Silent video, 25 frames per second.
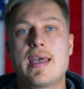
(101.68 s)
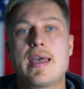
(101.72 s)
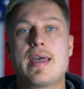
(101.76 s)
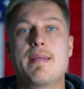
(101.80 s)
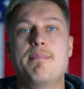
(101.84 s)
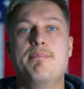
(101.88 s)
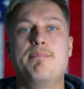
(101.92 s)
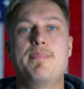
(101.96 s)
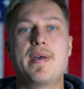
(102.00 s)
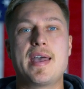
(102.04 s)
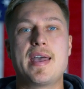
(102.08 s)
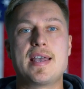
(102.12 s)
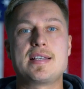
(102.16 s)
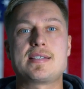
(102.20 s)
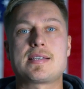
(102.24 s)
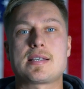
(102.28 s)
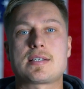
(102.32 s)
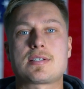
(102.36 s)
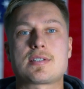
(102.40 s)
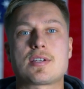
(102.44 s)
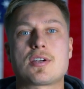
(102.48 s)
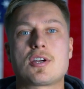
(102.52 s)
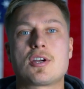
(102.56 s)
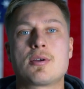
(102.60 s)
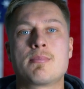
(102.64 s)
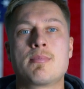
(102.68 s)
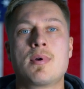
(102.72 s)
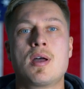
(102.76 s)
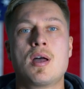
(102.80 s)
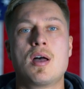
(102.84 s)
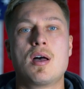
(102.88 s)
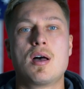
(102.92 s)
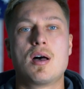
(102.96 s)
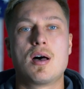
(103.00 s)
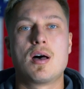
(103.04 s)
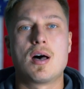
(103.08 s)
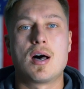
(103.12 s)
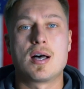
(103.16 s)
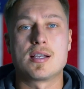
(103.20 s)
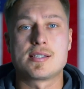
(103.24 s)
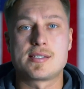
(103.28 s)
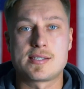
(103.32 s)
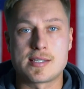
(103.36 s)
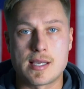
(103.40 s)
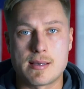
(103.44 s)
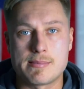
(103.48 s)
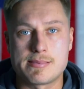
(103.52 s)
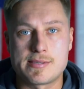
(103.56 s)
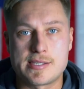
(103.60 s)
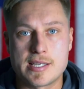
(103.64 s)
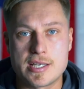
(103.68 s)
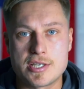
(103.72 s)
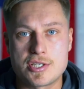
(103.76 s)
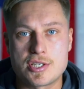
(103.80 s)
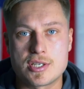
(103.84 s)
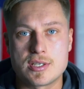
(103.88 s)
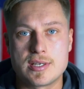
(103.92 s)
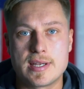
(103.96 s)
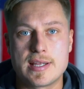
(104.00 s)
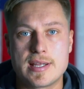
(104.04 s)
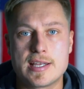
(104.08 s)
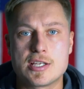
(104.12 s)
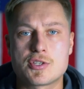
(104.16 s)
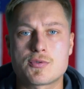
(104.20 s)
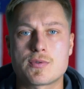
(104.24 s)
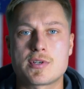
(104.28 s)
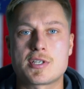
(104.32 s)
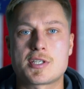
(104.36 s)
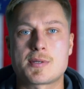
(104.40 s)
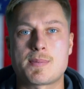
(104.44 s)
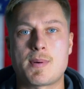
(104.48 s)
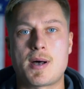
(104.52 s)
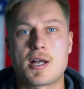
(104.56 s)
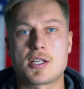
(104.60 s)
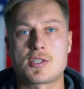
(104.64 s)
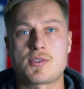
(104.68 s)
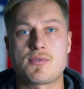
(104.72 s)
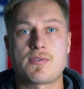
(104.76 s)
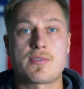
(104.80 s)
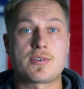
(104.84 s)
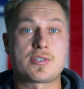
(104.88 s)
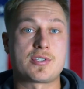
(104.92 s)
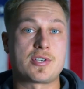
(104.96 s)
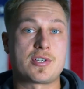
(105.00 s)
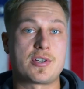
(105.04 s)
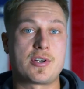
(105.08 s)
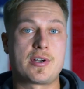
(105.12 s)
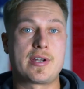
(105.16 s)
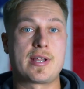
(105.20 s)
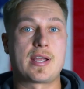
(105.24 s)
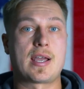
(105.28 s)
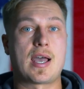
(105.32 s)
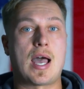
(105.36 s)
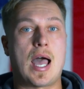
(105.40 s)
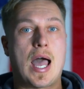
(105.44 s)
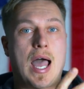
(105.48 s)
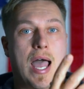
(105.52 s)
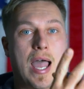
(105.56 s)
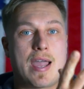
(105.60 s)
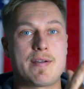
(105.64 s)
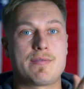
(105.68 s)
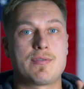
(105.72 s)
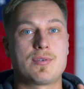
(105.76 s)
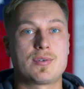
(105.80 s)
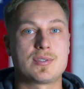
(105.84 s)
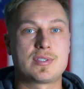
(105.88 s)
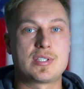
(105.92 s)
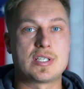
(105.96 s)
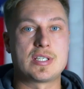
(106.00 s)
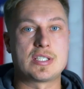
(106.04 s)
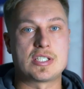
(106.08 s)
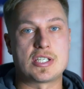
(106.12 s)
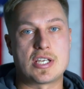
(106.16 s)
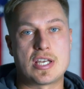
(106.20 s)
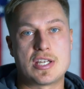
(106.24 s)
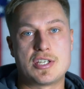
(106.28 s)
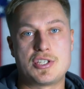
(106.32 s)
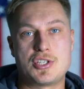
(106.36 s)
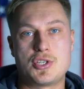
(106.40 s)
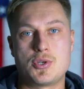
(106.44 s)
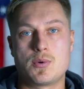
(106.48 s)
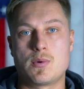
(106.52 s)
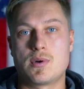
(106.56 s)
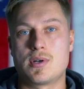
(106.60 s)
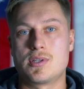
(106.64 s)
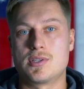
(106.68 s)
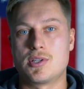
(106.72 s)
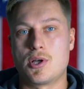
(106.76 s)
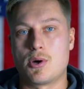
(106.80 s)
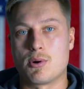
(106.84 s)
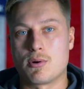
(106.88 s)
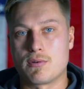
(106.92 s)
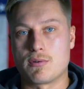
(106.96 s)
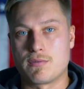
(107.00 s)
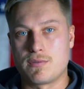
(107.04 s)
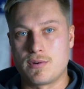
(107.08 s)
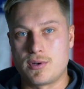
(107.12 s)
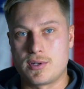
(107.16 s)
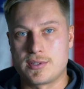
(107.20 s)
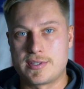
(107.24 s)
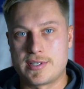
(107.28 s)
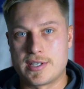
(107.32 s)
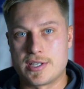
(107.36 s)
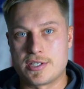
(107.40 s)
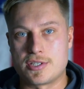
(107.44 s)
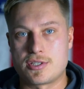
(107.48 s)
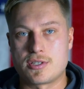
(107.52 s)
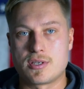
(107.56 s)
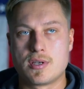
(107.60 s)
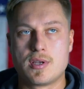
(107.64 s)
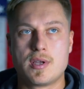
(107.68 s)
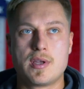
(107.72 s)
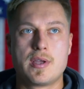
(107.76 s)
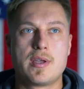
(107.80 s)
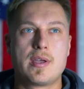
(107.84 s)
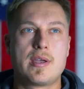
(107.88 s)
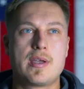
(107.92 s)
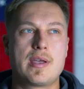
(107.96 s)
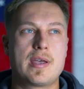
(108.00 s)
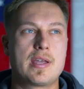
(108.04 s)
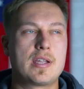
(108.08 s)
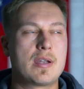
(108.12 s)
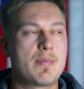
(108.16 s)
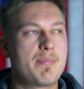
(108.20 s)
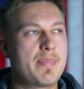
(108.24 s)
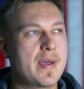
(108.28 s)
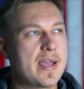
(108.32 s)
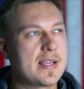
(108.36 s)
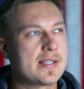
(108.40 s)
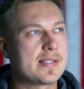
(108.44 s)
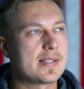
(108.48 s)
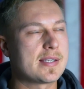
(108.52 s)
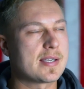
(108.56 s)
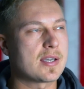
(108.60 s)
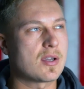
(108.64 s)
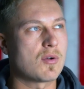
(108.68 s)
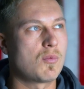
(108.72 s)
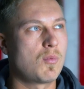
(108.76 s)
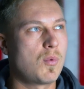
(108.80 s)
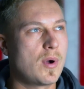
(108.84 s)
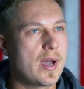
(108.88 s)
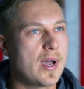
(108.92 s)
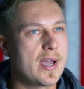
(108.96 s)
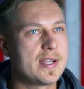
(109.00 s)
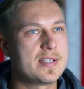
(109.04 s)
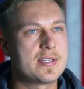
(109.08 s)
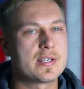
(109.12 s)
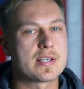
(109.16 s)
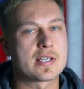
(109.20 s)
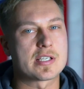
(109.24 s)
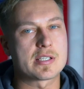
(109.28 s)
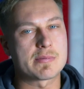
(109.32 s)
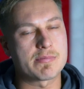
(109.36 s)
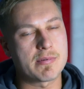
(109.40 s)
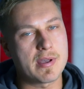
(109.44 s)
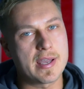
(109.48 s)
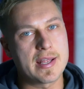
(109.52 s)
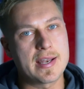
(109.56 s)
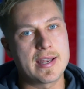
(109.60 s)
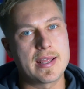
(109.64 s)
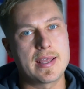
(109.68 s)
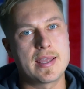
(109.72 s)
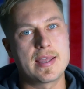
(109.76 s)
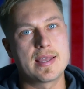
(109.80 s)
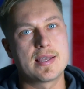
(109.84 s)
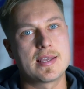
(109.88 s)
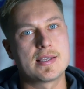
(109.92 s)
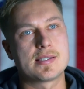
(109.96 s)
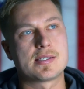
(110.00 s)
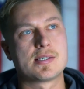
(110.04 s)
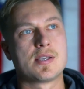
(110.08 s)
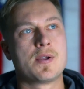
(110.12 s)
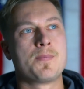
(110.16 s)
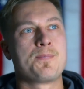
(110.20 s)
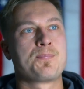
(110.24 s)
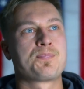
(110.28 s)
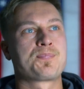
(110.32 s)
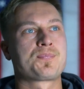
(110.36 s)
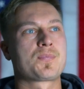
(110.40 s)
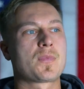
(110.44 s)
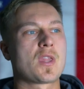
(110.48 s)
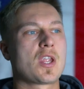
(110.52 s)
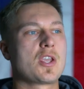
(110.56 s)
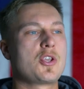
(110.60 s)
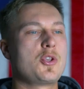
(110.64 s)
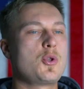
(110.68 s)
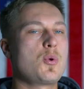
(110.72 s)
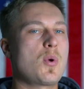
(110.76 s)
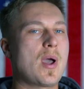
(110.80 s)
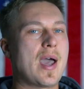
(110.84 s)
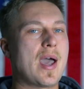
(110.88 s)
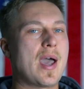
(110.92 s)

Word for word: In basic term, a substation is responsible for turning high voltage into a lower voltage. And a basic way to explain it is you